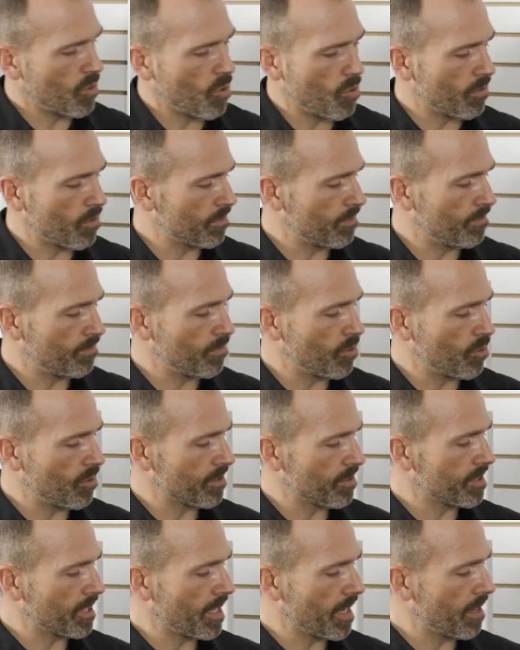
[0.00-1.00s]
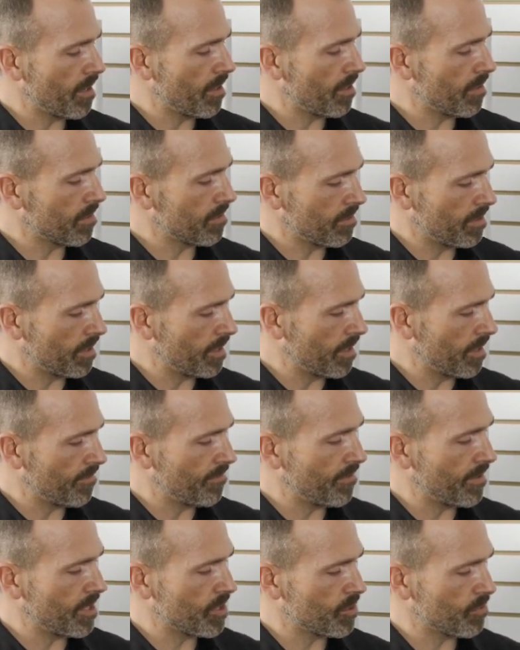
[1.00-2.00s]
boar's hair, and then
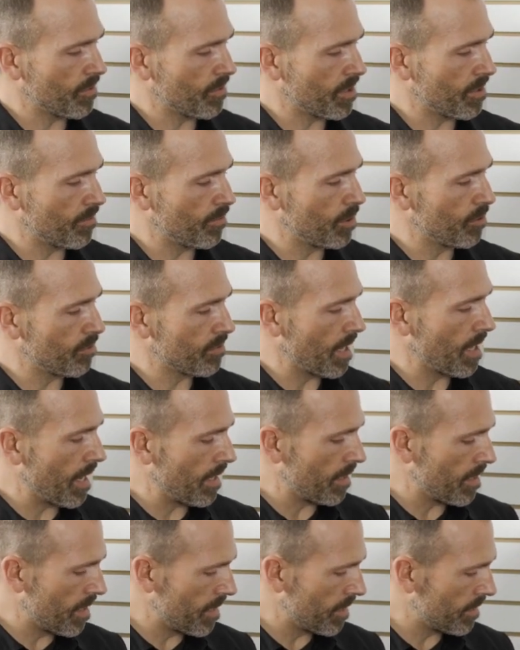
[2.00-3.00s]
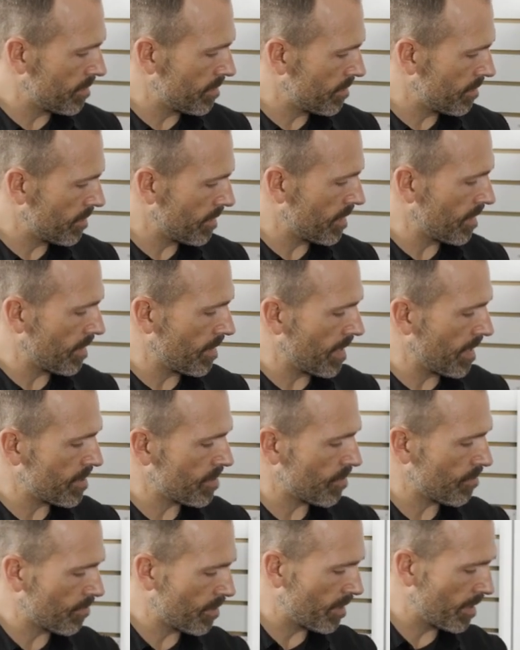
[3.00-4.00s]
finish with a blue nylon.
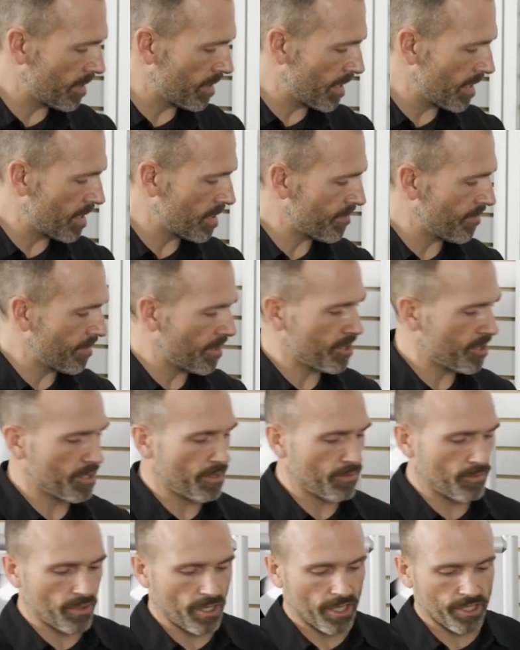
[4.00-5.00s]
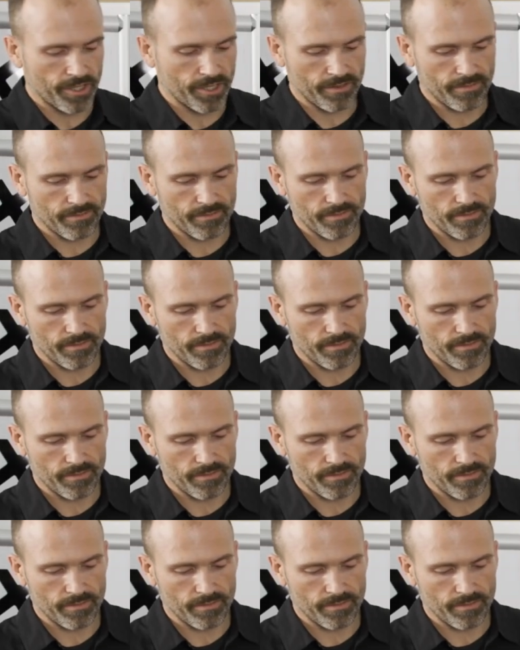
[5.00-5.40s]
That's a really nice finishing brush.